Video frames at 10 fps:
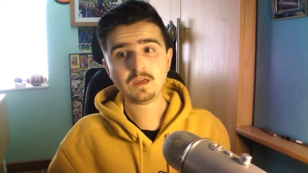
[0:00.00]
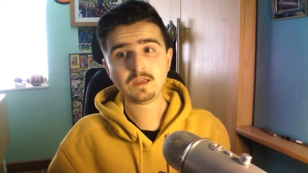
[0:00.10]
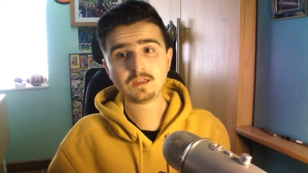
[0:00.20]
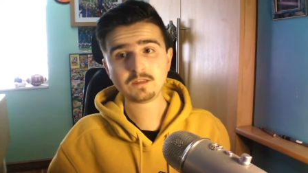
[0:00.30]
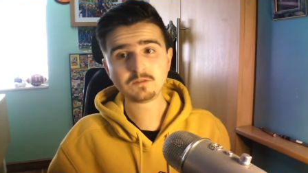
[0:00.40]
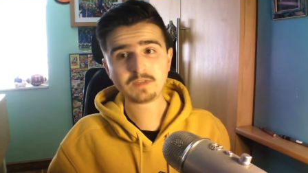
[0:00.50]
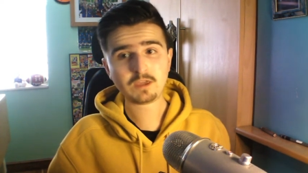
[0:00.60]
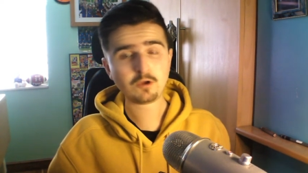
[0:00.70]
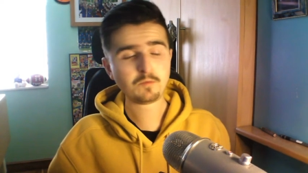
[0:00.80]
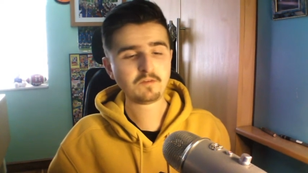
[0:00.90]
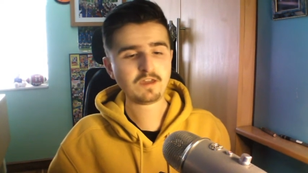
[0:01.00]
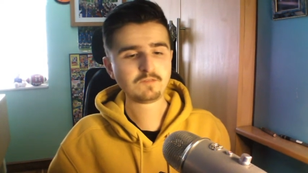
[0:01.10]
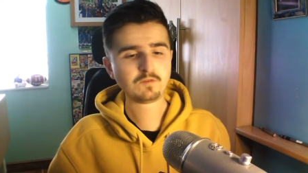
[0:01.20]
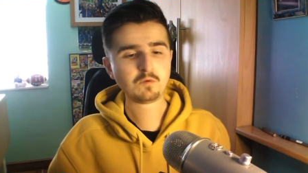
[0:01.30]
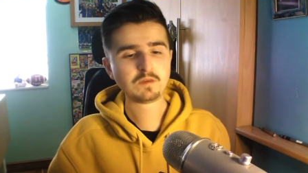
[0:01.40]
I don't want to get
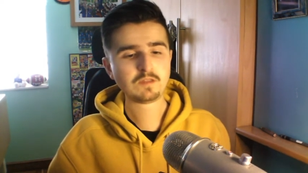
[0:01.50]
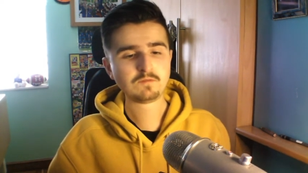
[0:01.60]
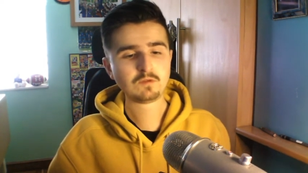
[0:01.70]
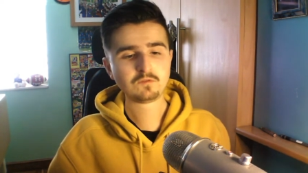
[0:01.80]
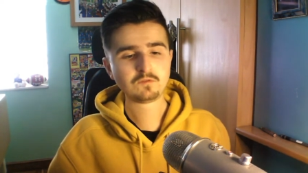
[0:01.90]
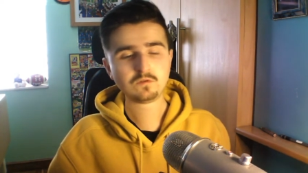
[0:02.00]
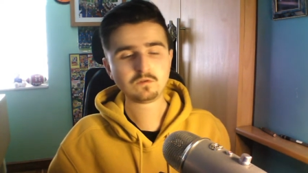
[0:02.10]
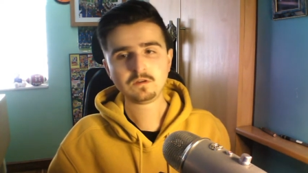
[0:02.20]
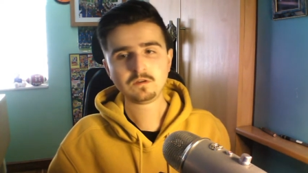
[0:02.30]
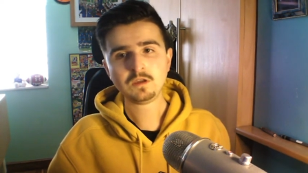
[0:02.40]
copyrighted for calling it Real Talk,